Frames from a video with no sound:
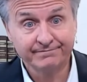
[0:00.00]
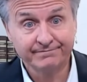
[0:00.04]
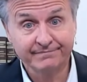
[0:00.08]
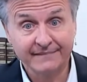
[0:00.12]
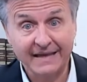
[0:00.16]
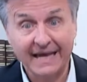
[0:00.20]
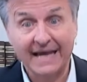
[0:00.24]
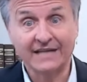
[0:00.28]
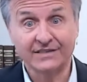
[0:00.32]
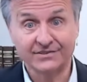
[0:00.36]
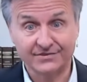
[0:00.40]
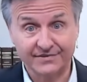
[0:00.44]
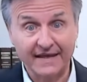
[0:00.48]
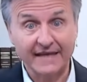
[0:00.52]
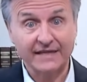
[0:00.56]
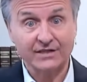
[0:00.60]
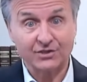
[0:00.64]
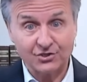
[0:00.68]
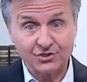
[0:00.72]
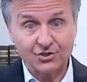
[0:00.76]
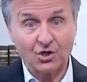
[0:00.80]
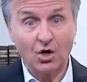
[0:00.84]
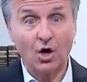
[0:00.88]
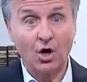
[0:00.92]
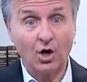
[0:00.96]
as they
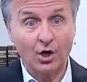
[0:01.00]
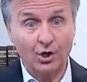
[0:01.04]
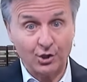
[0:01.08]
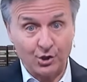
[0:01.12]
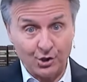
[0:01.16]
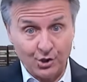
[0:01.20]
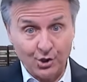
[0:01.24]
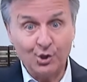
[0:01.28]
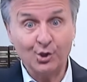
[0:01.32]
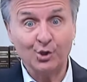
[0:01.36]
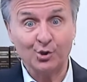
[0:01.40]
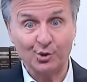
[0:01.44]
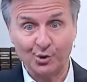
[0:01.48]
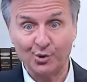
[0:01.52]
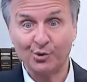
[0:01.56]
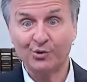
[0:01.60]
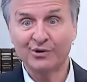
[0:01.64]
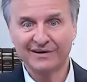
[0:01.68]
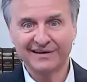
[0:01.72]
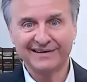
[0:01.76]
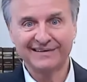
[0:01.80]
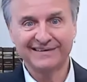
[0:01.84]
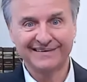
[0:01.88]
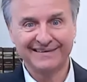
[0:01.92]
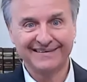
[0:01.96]
saw you
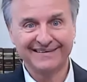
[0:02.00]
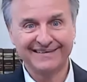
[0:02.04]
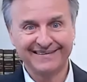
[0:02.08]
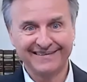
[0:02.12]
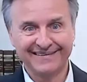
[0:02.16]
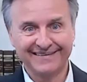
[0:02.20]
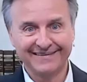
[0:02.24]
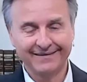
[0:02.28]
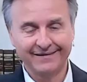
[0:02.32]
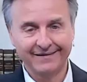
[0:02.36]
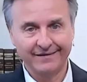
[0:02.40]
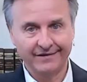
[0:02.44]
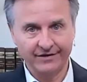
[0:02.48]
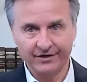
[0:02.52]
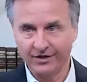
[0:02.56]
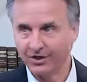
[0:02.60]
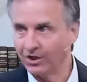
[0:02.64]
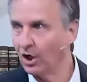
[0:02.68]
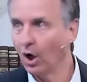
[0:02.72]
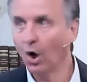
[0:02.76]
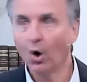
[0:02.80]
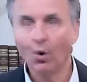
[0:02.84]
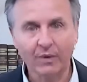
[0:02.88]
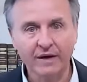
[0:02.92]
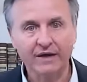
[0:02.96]

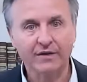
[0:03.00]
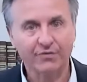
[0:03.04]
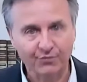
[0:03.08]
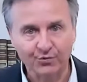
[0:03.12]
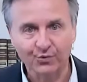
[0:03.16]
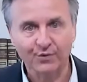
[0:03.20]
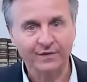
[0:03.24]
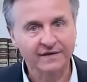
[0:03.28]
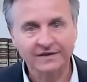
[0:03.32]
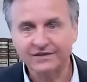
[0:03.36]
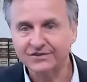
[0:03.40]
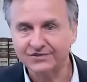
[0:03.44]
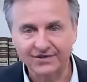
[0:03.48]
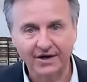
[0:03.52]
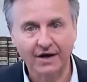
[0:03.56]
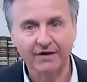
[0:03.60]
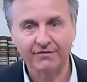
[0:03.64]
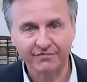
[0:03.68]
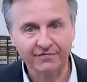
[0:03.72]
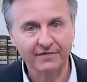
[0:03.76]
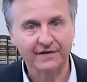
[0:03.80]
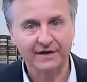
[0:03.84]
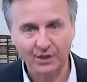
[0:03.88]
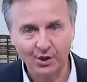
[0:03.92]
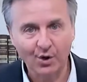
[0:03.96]
going through this tough
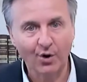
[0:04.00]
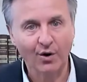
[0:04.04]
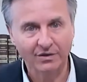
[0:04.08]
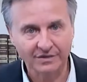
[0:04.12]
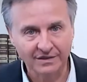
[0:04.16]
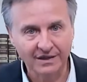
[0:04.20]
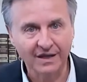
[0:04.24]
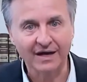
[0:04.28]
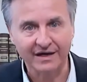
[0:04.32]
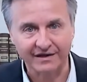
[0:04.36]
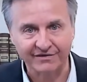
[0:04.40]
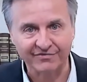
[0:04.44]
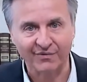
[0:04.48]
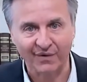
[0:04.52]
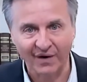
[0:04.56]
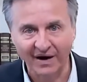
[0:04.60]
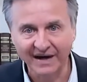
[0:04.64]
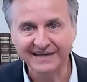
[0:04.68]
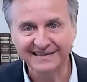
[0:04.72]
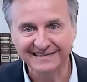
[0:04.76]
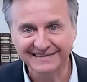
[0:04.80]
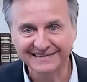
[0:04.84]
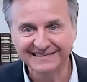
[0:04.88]
thing called life, right?